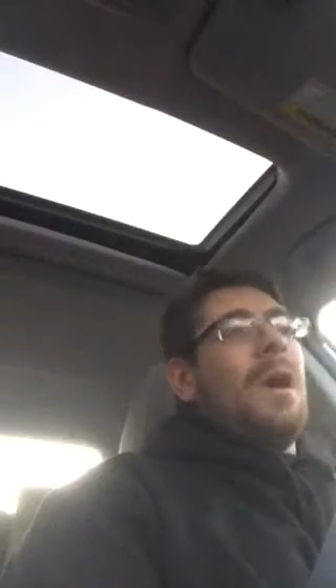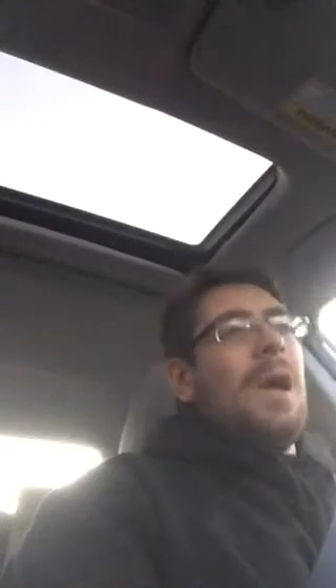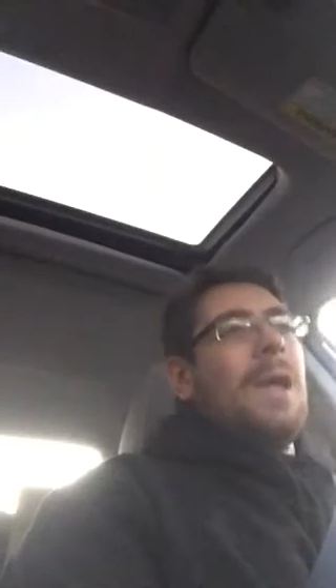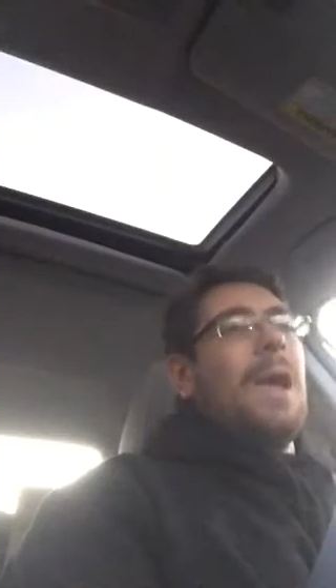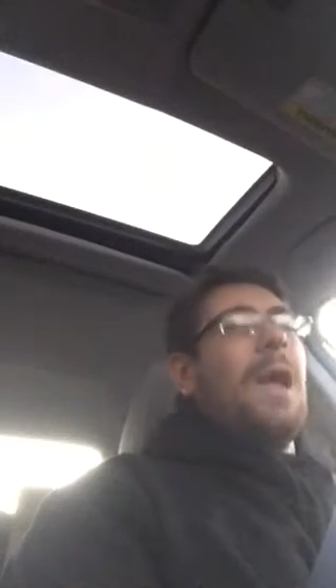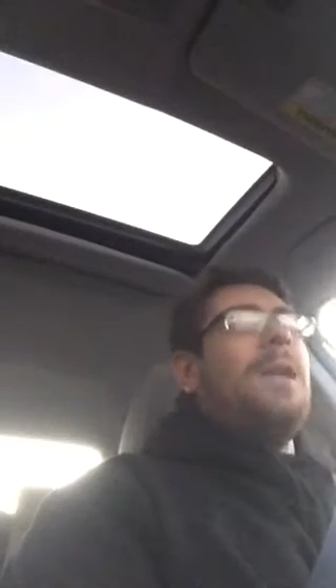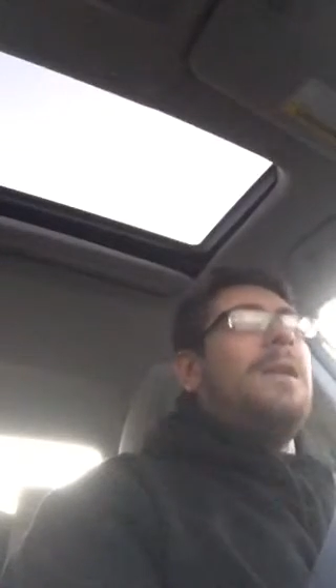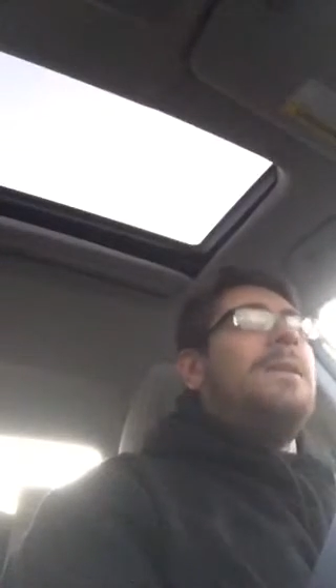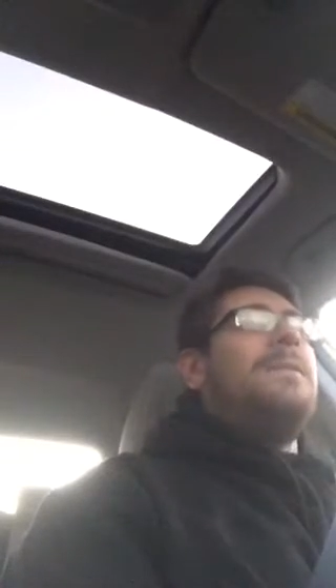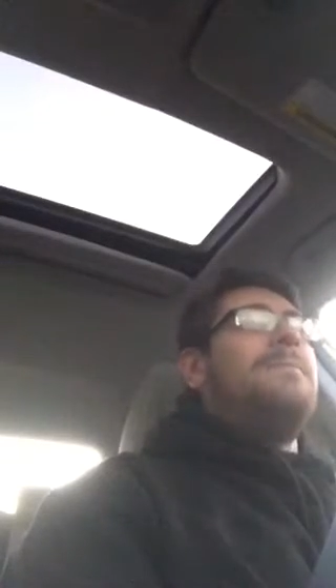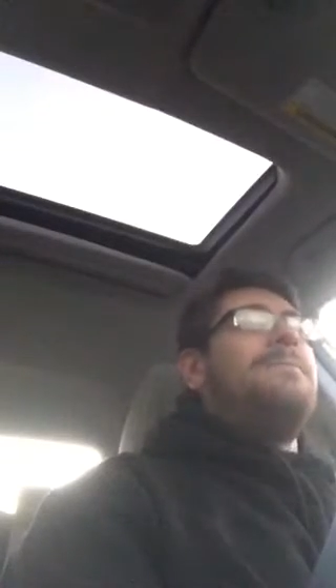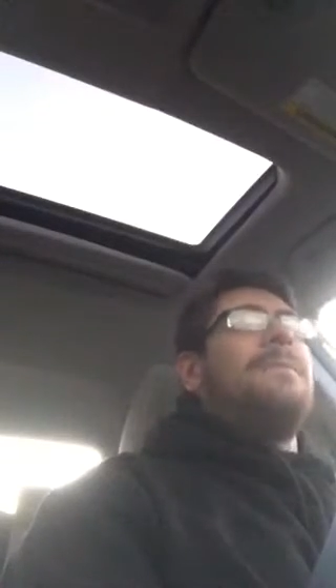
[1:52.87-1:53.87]
I
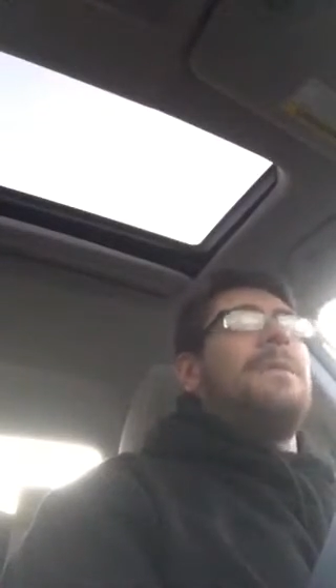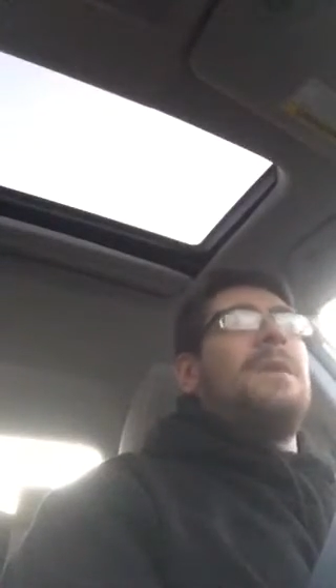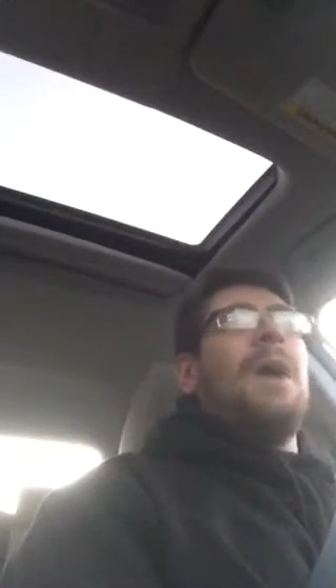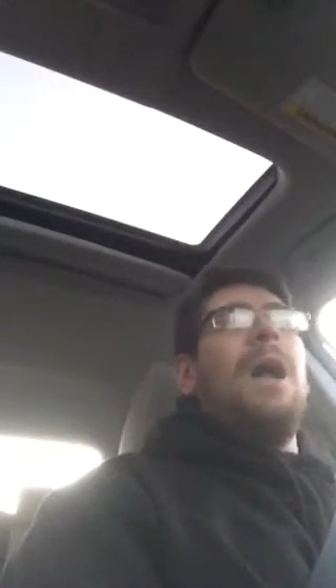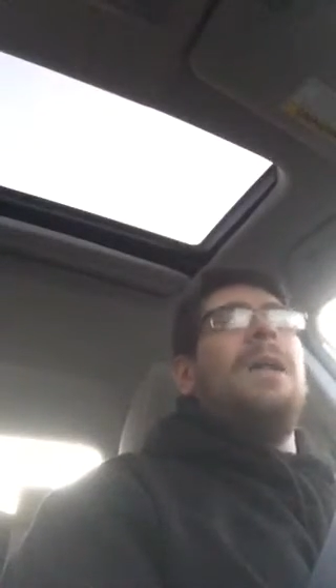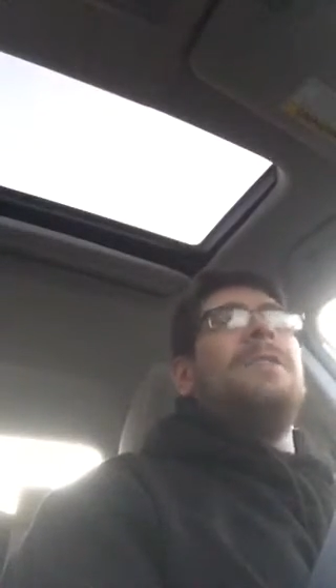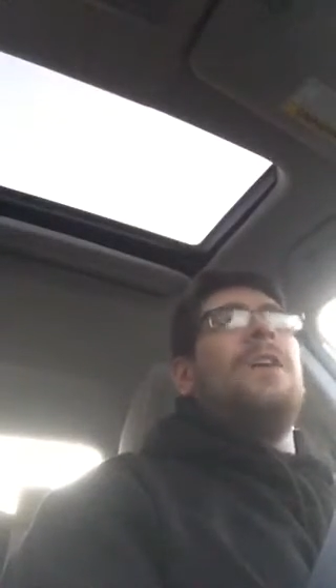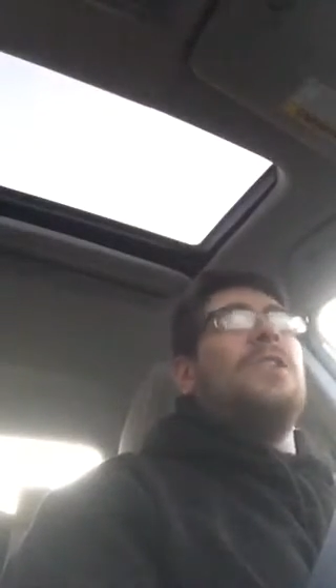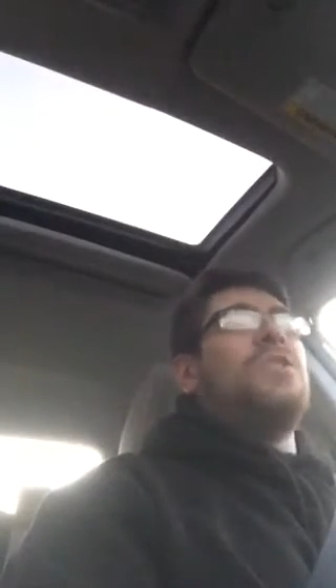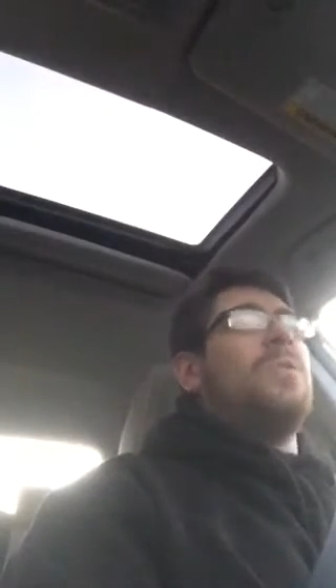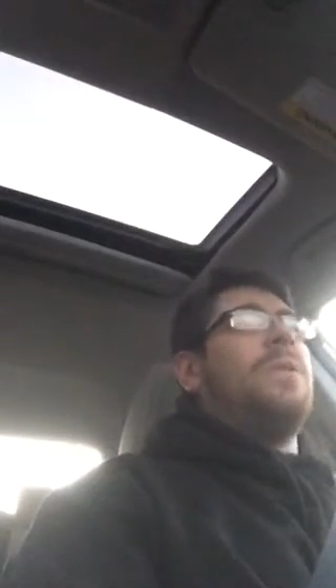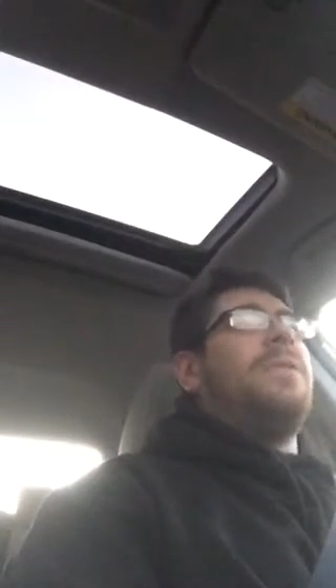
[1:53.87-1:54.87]
got in
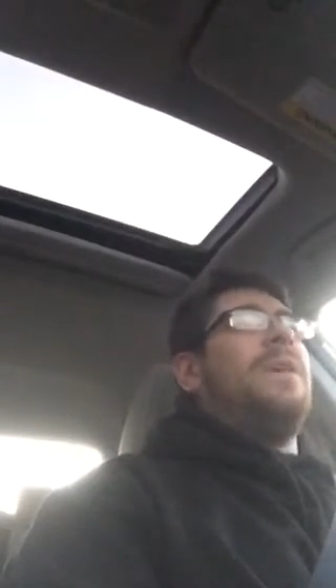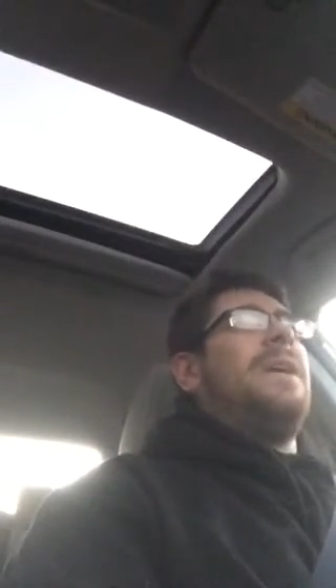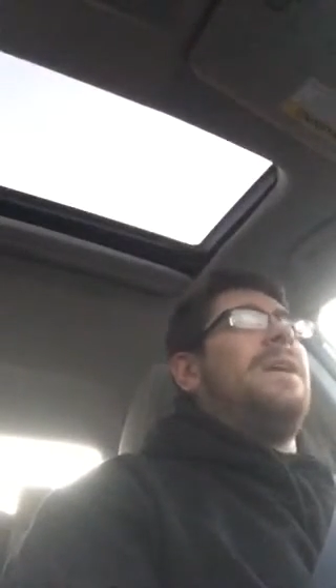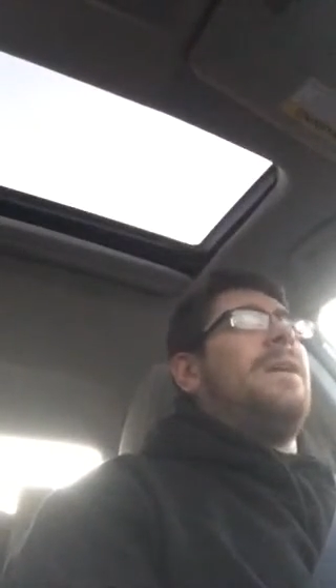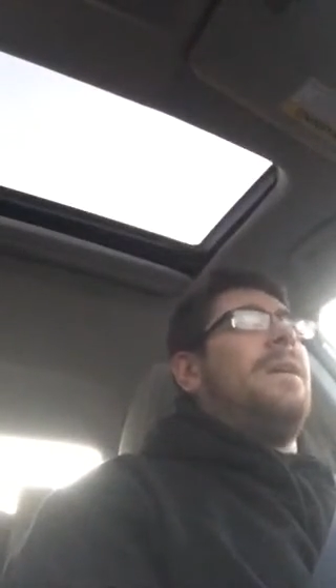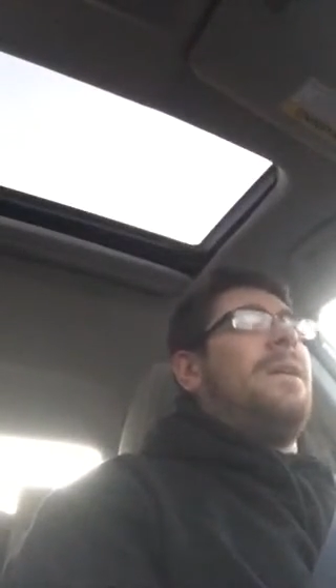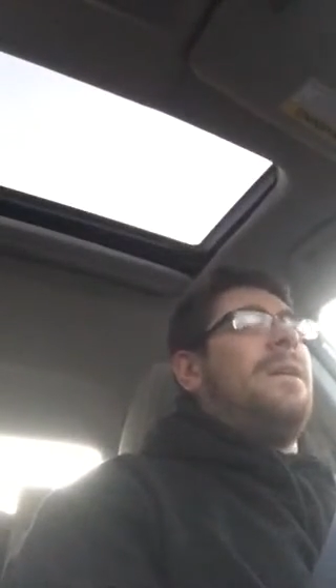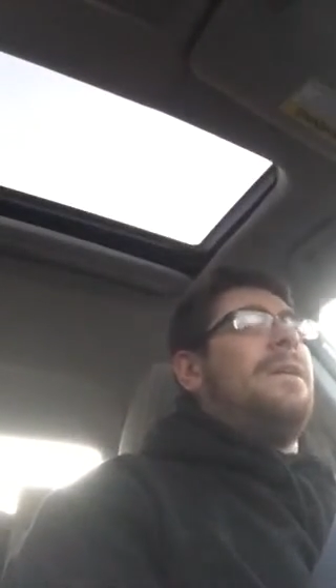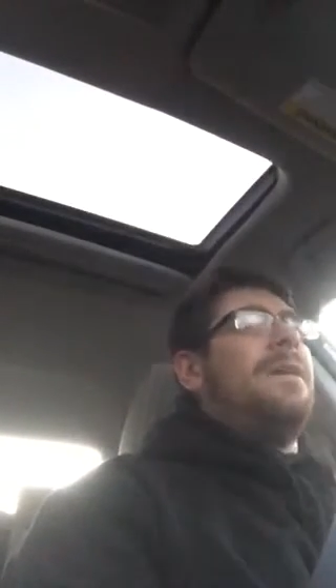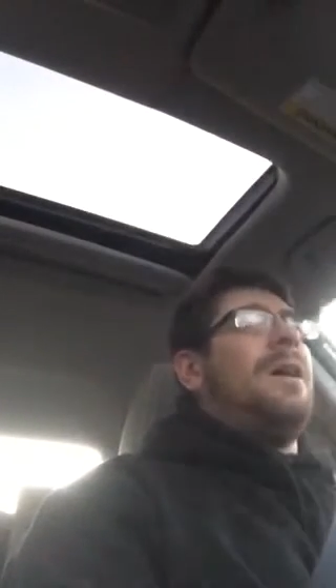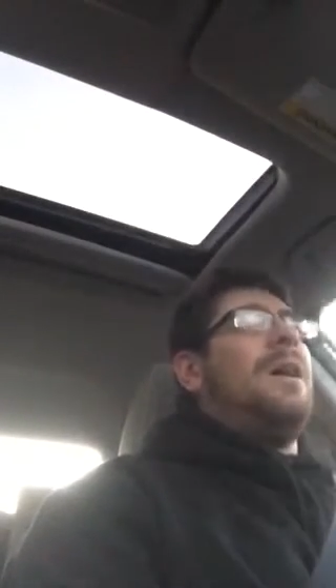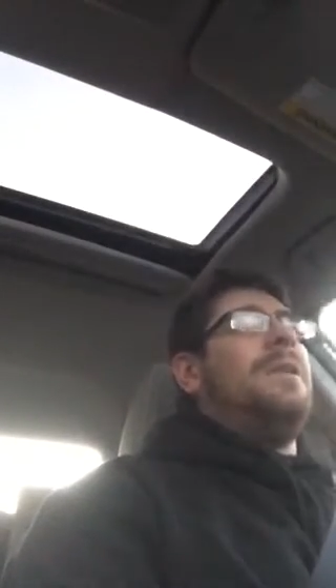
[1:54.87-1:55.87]
touch with a
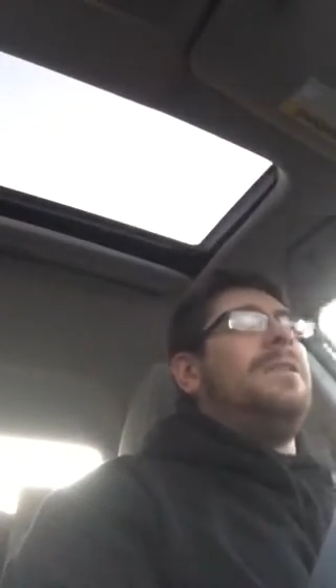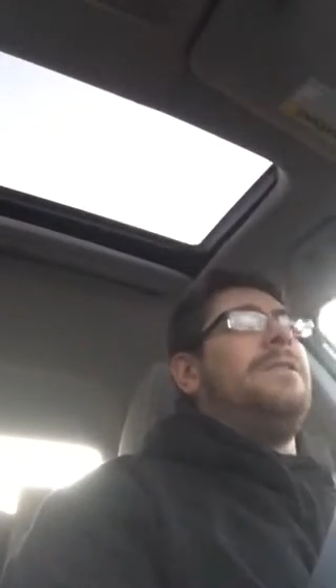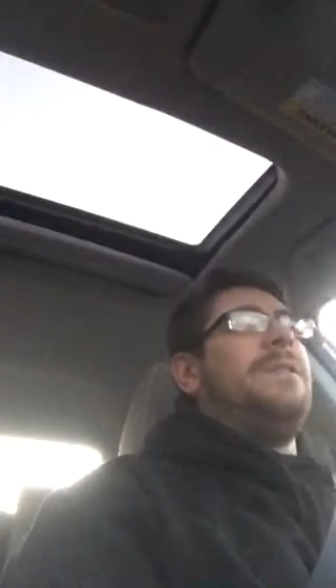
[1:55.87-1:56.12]
Honda